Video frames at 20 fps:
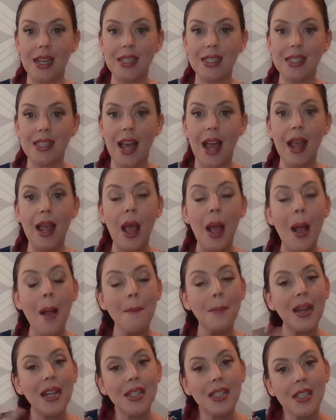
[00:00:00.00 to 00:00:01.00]
site.
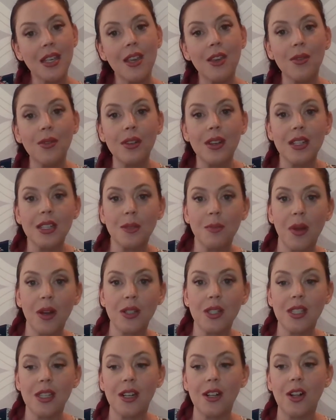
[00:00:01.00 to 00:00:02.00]
But it's cute and it's
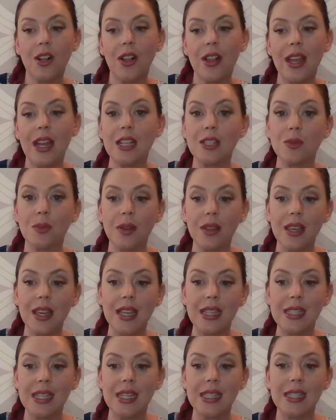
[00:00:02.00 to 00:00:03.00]
personal. And it's really
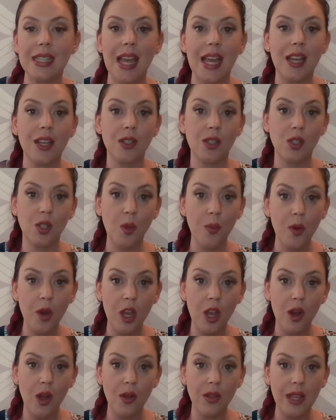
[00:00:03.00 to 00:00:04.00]
easy to say
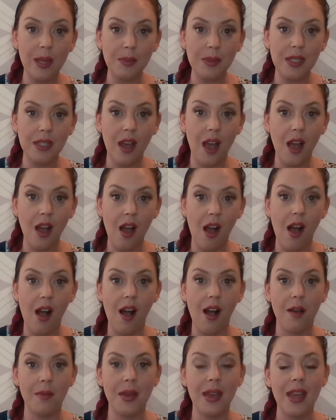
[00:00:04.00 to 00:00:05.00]

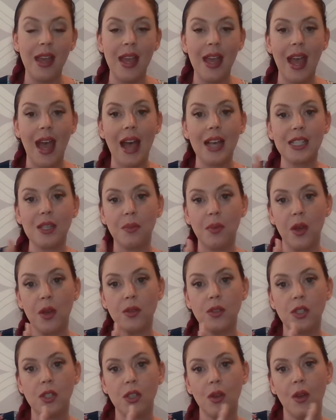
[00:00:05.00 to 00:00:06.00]
superherolips.com as
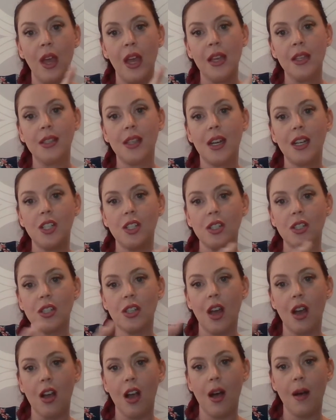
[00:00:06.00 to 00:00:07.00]
opposed to
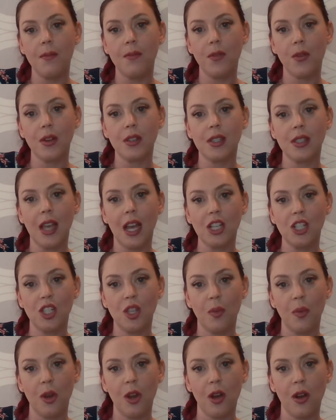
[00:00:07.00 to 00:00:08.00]

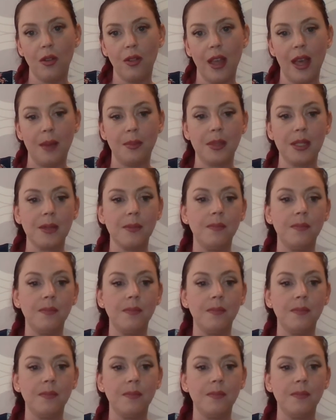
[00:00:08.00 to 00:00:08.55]
SennaGents.com/superherolips.